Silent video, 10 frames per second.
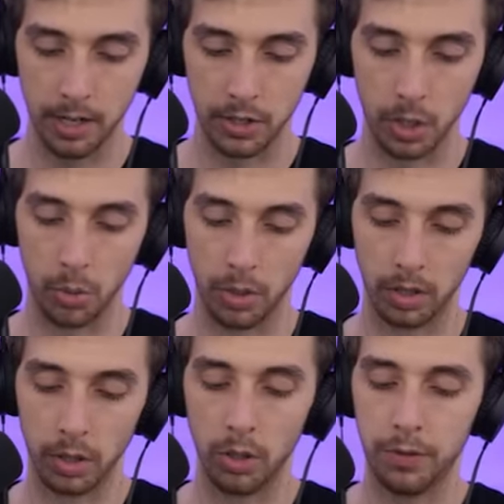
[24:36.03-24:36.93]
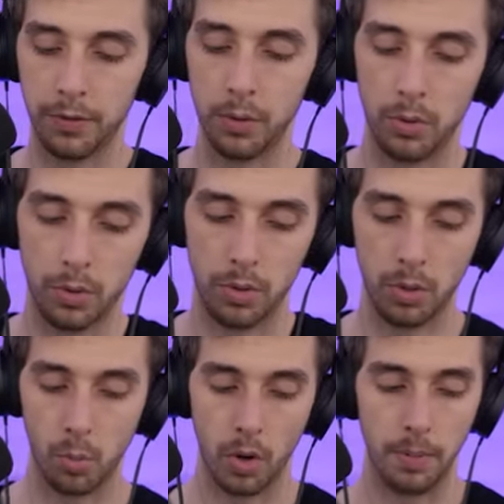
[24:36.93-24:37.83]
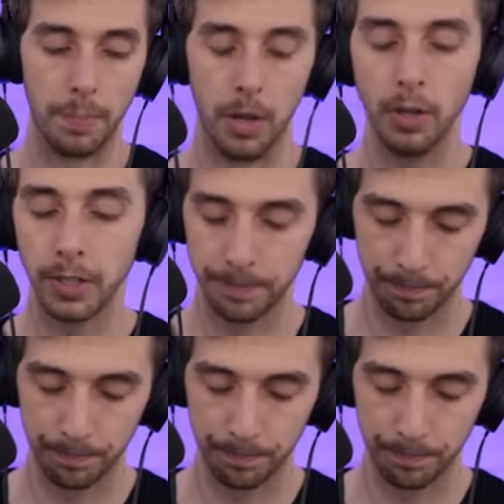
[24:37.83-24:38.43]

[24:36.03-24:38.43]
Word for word: So we'll go for one block.